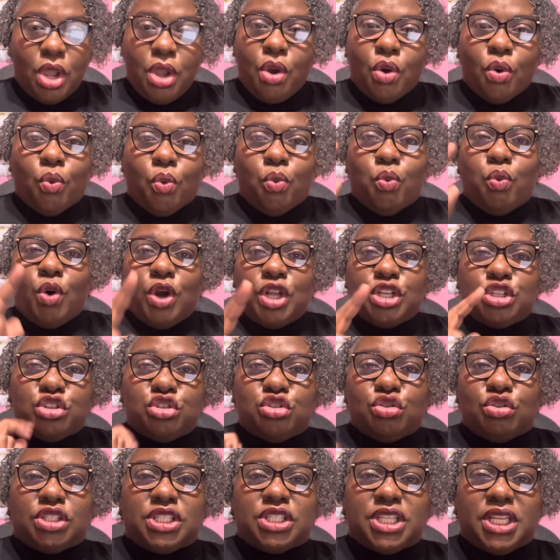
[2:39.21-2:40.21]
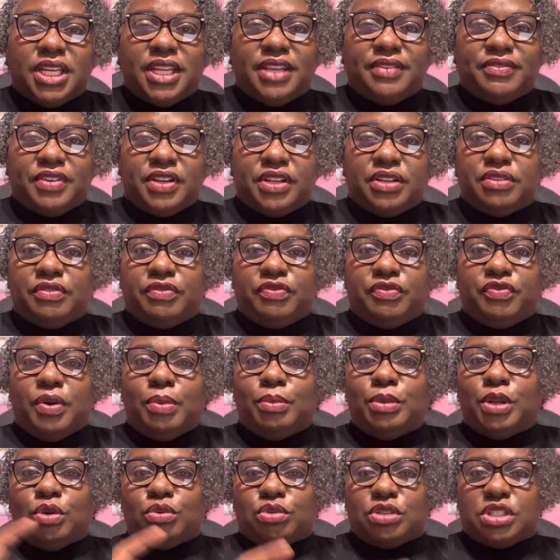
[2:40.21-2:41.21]
Once you're delivered from
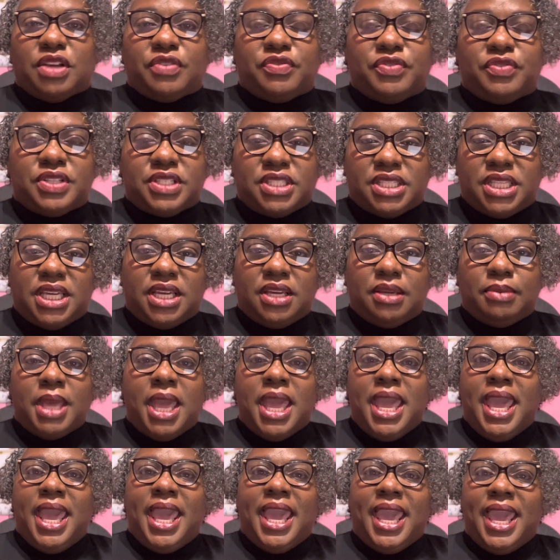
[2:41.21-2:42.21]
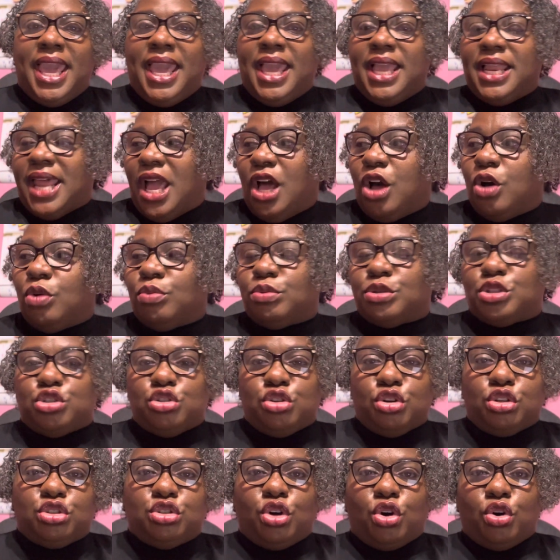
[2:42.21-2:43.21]
low self-esteem, it helps
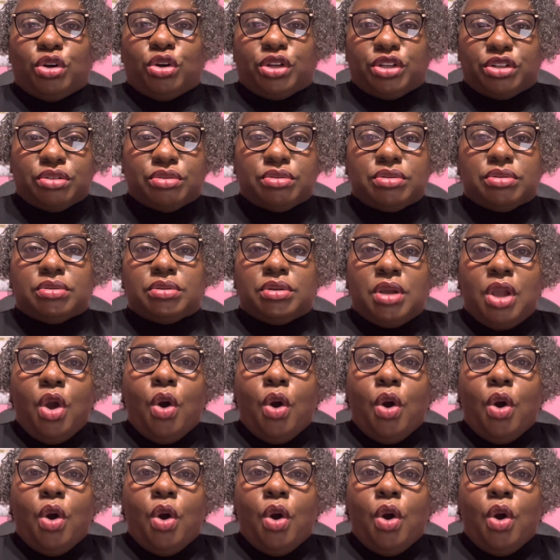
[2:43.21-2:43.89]
your daughters.